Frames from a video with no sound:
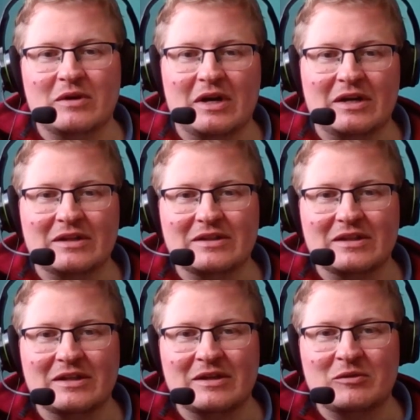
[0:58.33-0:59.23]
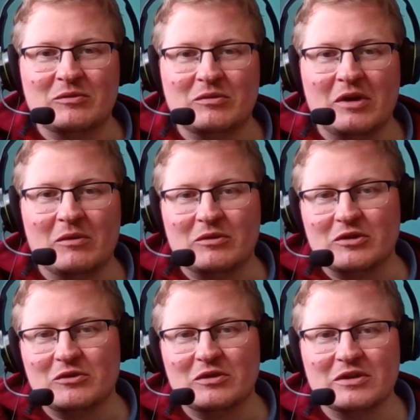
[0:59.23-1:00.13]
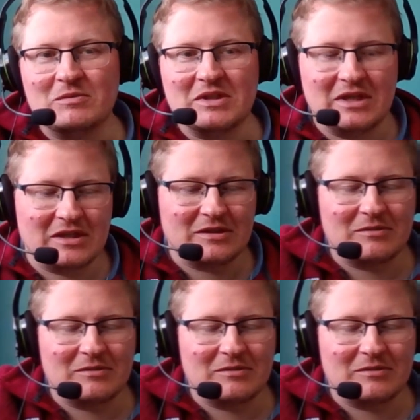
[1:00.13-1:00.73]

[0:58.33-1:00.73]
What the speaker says: and yeah, we'll just look at some attacks.